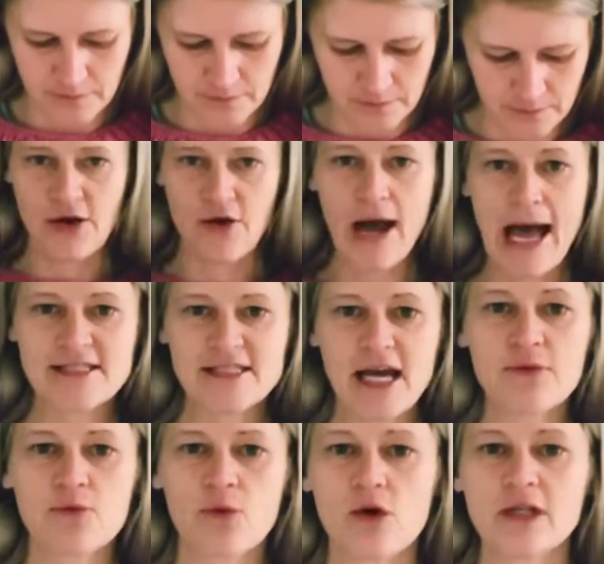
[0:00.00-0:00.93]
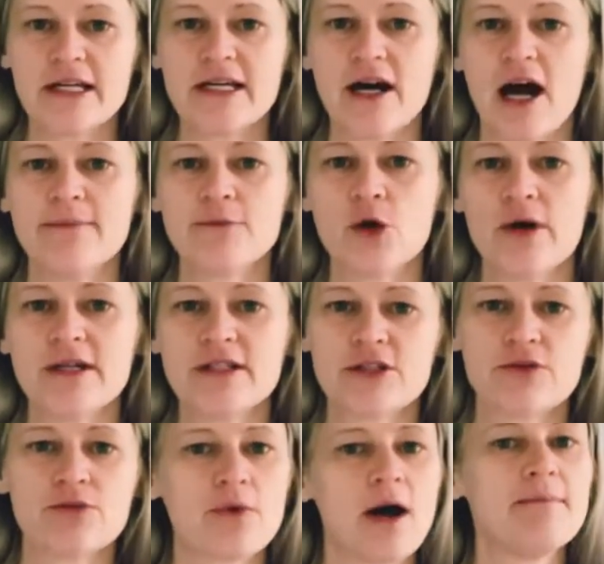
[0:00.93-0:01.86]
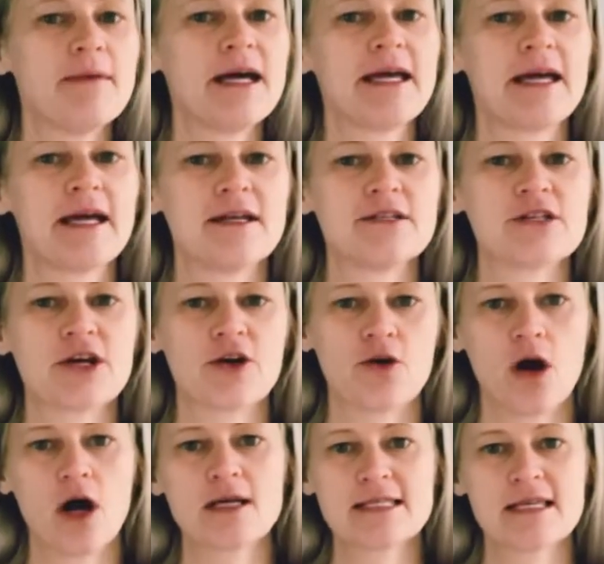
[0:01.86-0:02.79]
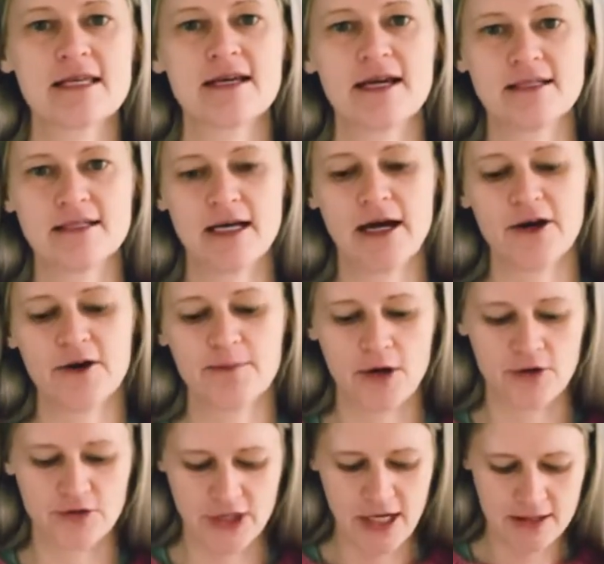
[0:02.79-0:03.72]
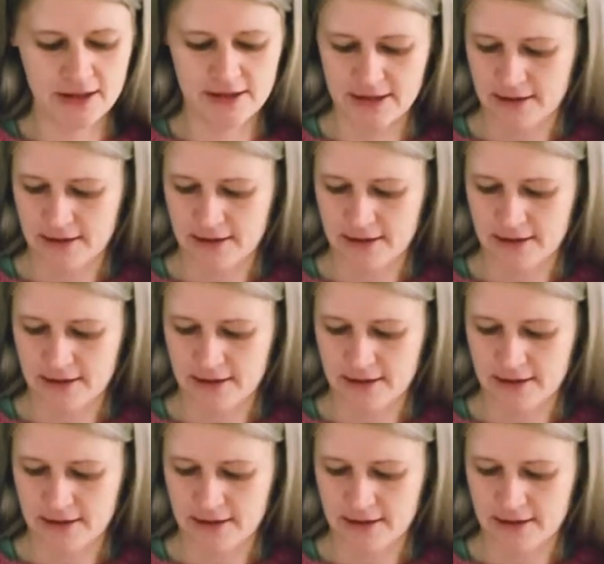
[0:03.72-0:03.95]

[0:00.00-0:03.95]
So as I roll it, I'm going to rub my hands across the entire project.